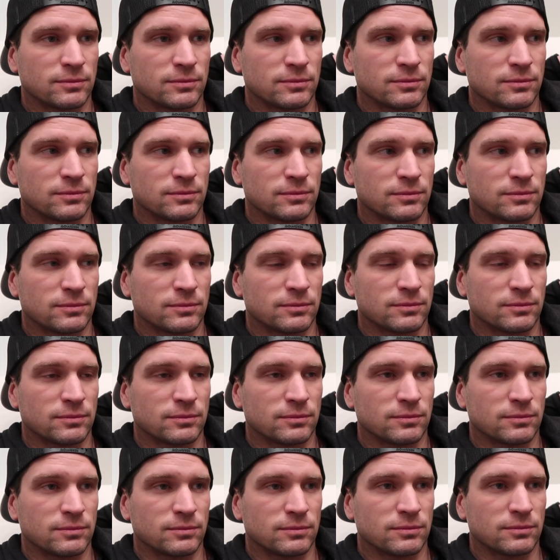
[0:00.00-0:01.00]

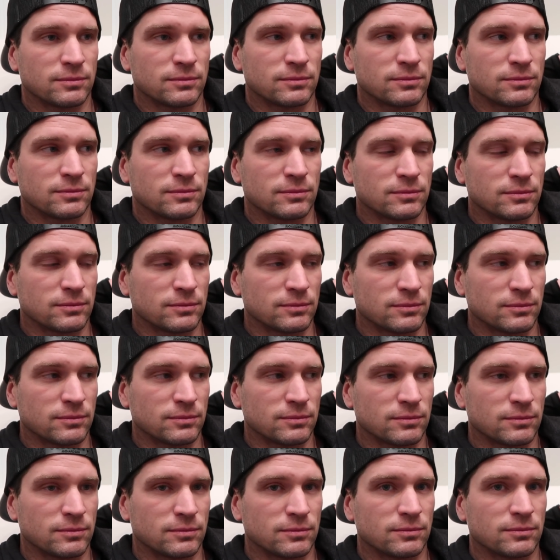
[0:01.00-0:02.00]

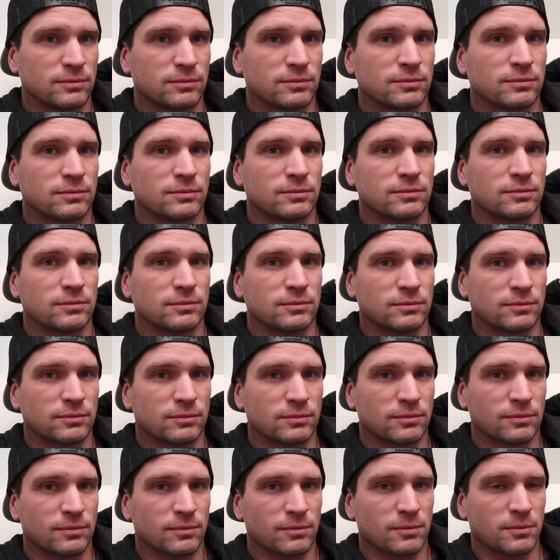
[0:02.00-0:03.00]

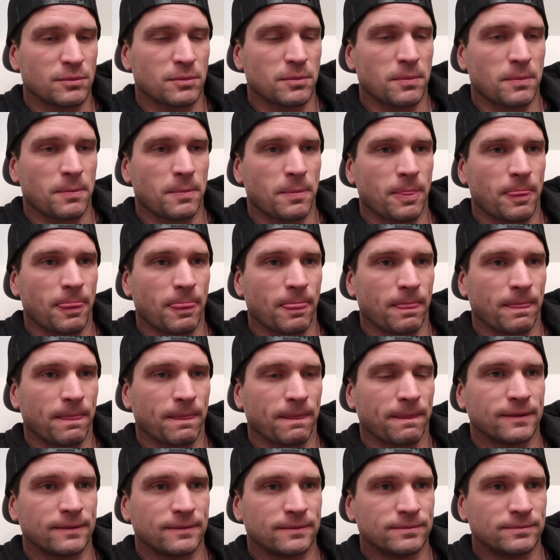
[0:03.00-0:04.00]

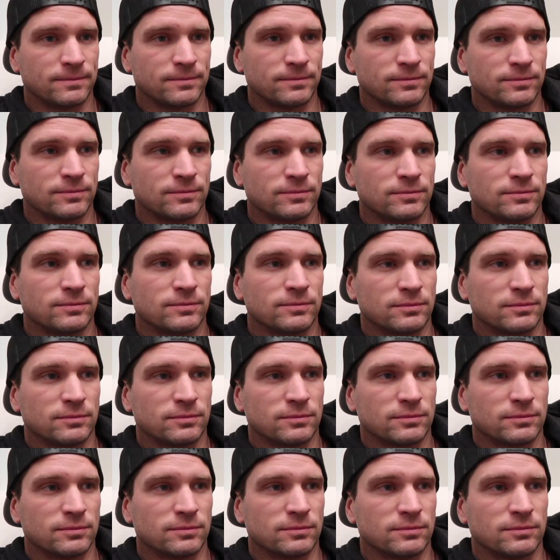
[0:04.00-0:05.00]

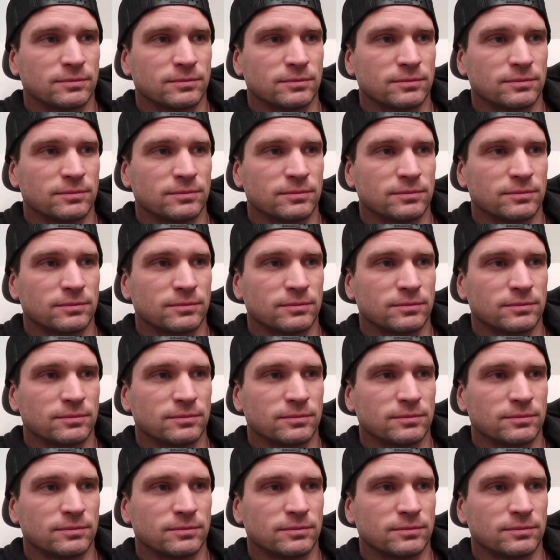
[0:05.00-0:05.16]
(silent)